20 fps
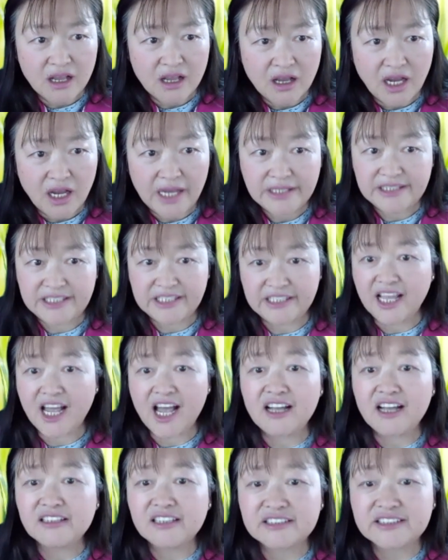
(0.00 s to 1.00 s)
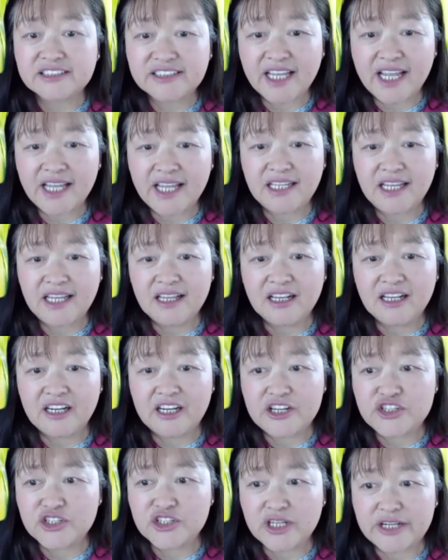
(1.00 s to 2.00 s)
I did not understand
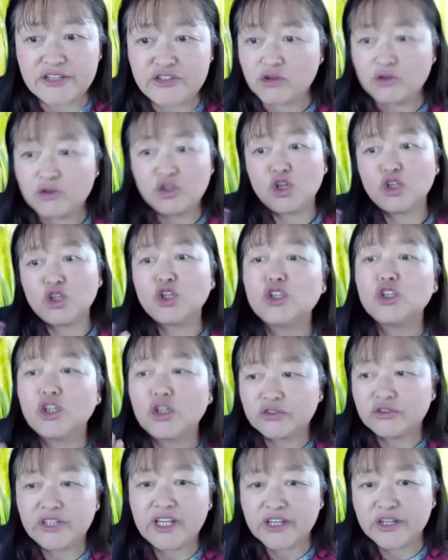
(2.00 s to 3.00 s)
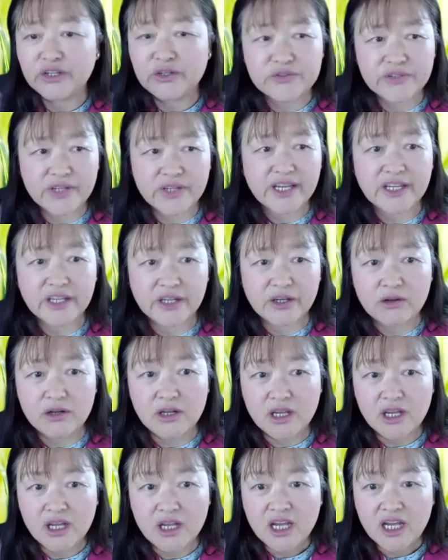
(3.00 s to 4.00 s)
English. I said, oh, no, no, no, thank you, thank you.
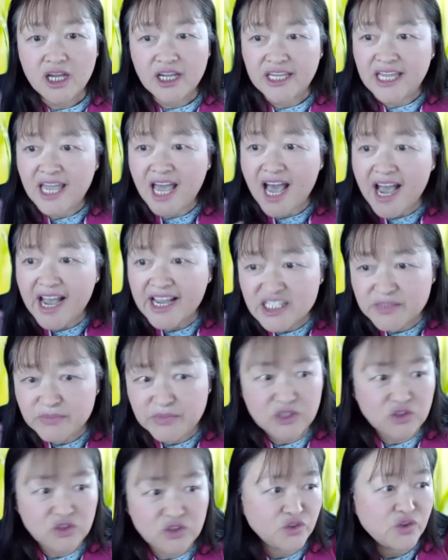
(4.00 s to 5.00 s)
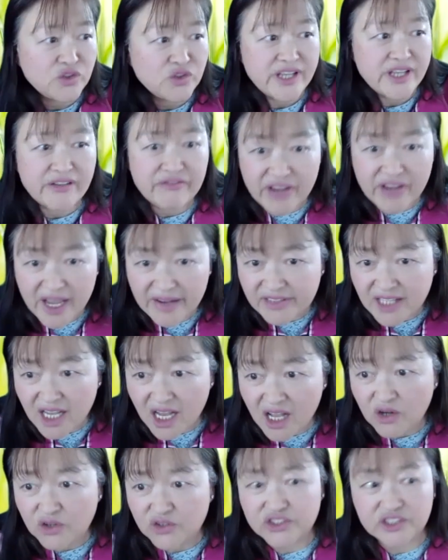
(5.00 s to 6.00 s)
He asked me to use that
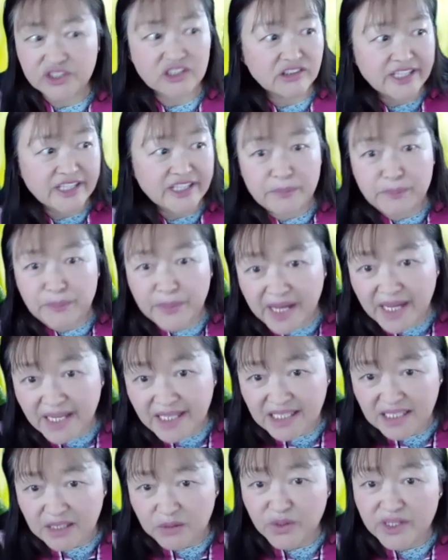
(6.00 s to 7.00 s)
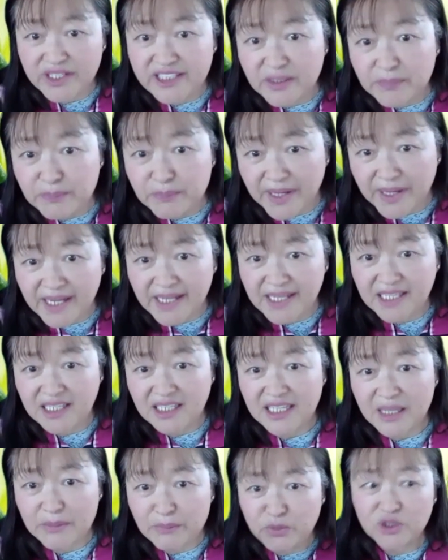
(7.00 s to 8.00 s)
$5 to go get a buggy, rent a buggy,
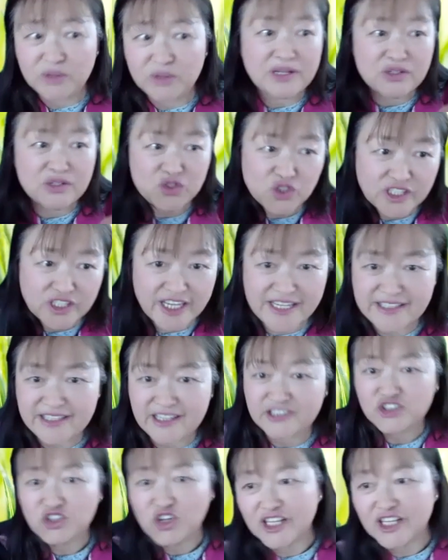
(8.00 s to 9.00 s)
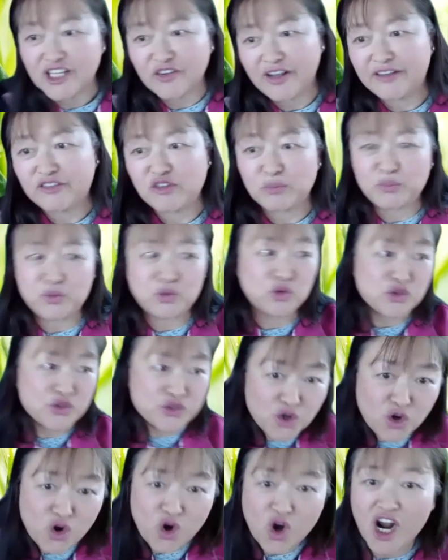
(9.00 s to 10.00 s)
then put my suitcase there so I don't have to pull
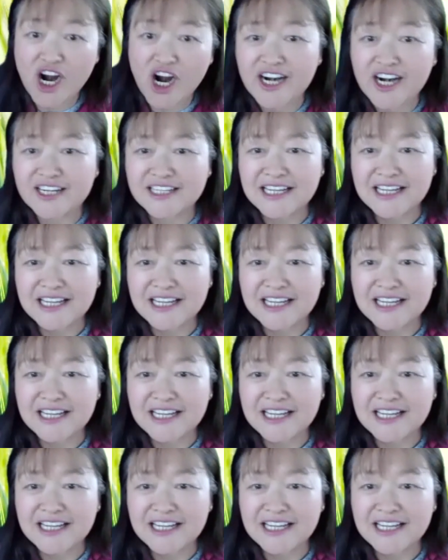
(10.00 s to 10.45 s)
so hard.